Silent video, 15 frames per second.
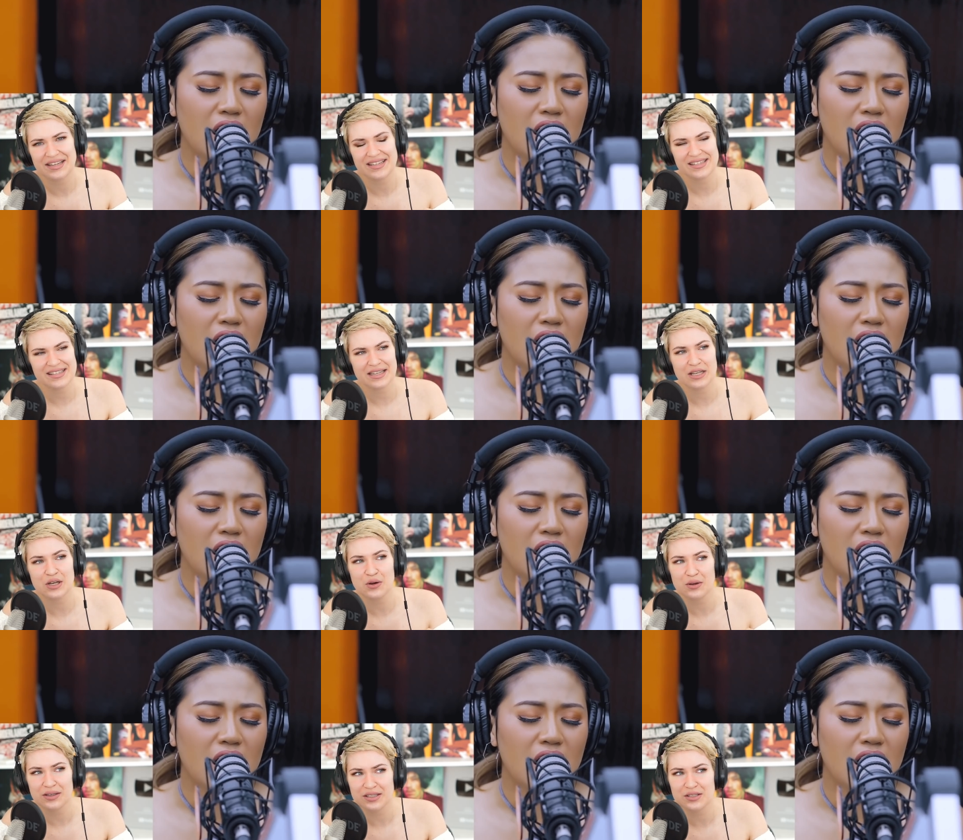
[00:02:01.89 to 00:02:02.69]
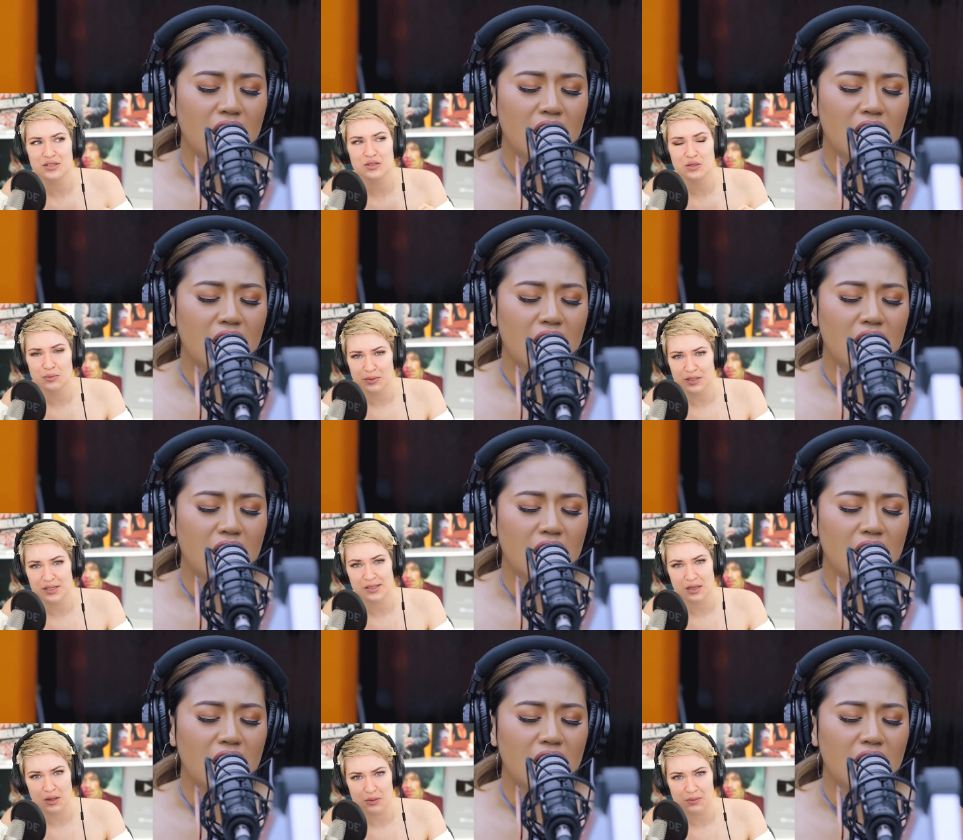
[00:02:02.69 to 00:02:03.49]
Speaker 1: it's like going super
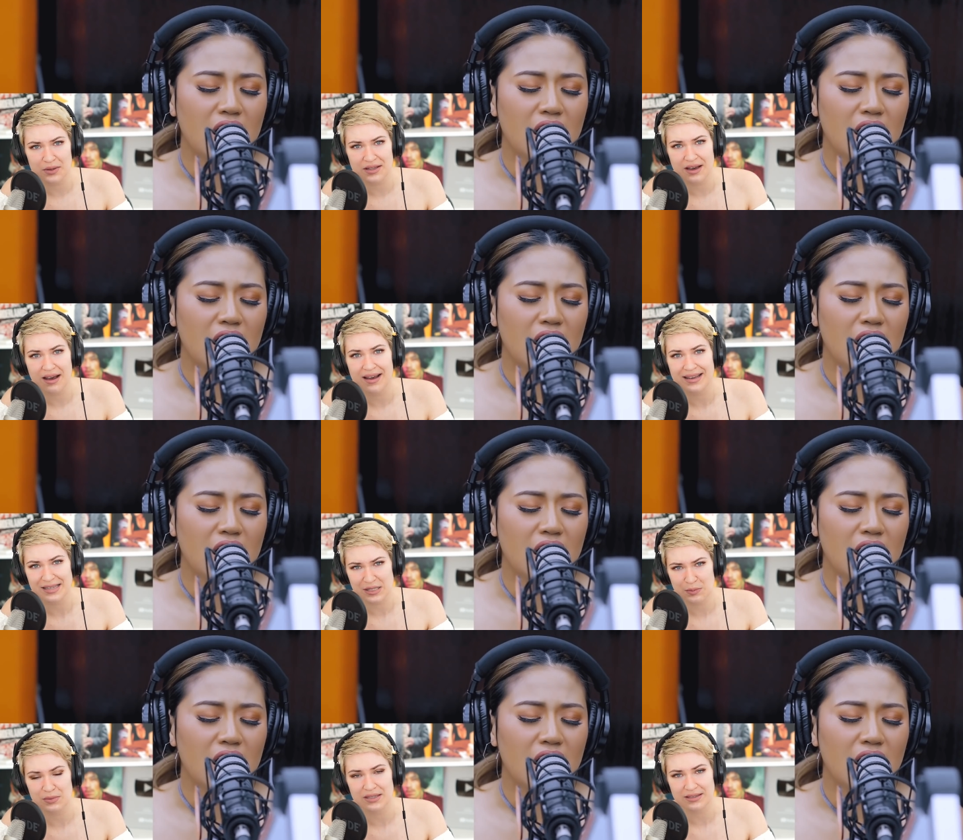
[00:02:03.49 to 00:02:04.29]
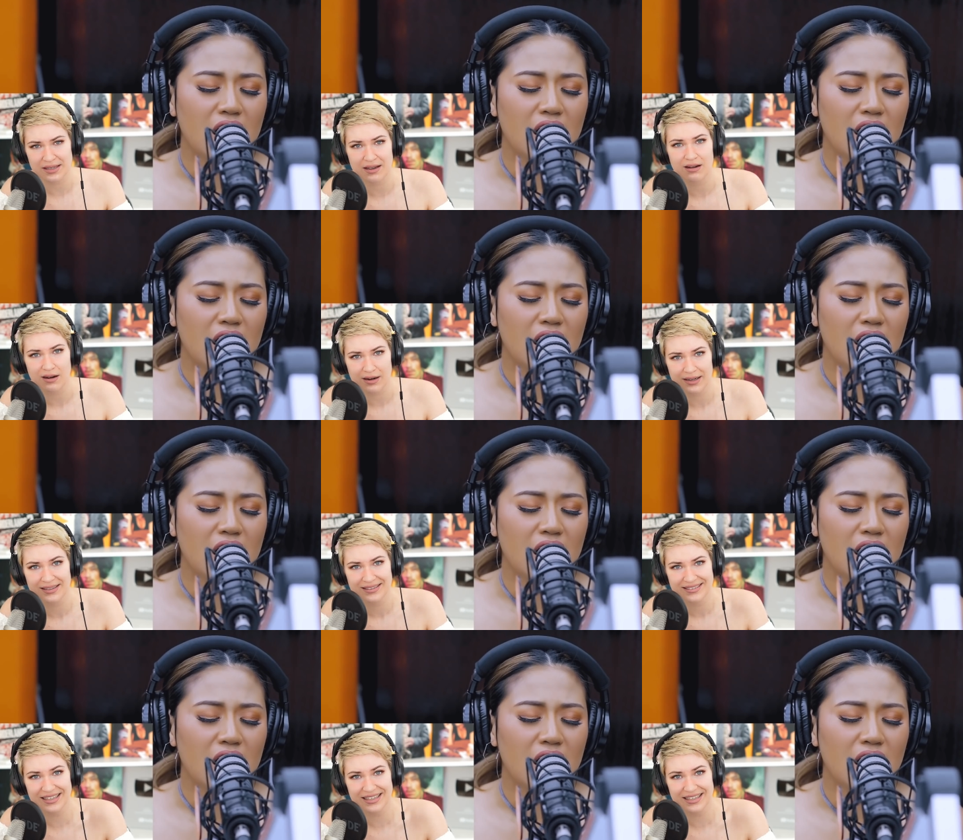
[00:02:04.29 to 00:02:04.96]
slow with a high-speed car.